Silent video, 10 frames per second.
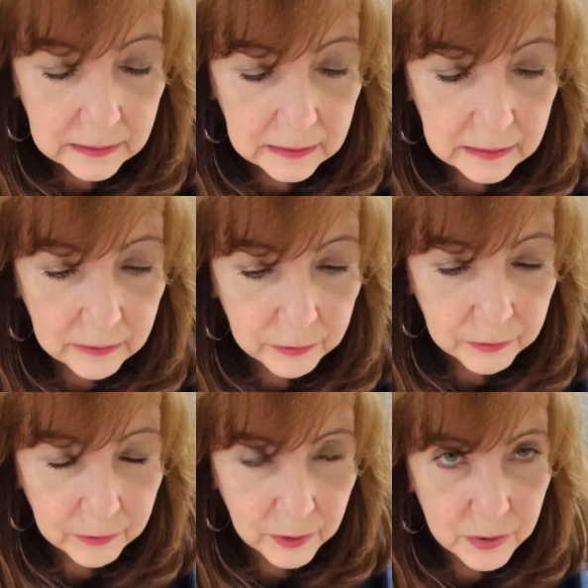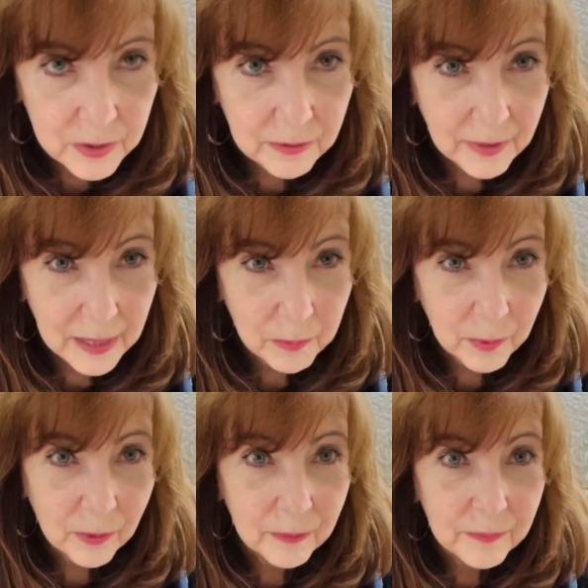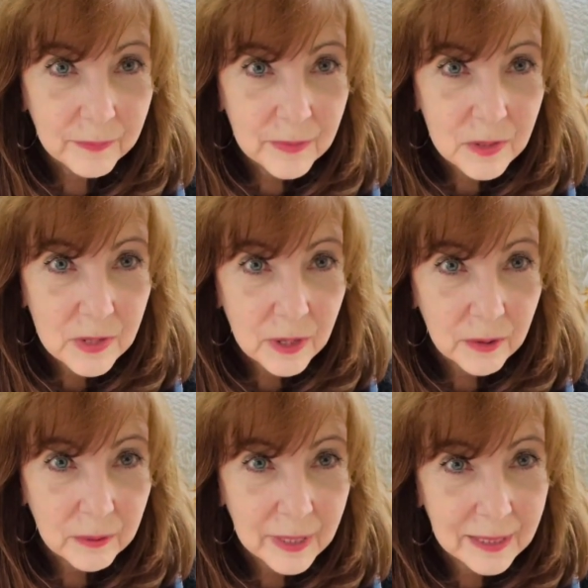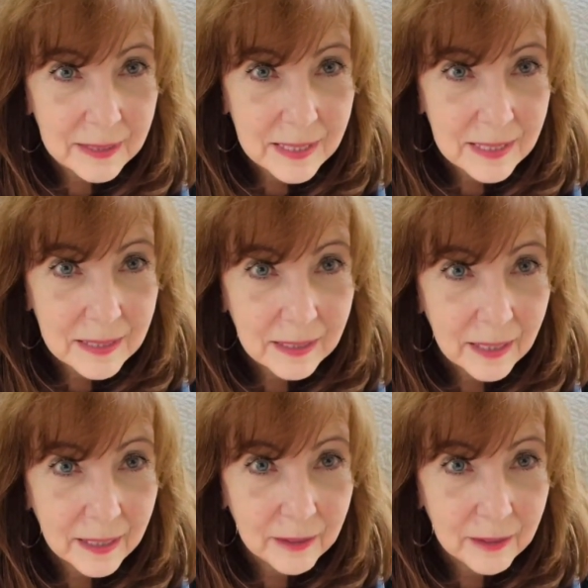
the 1st of April. So, that's kind of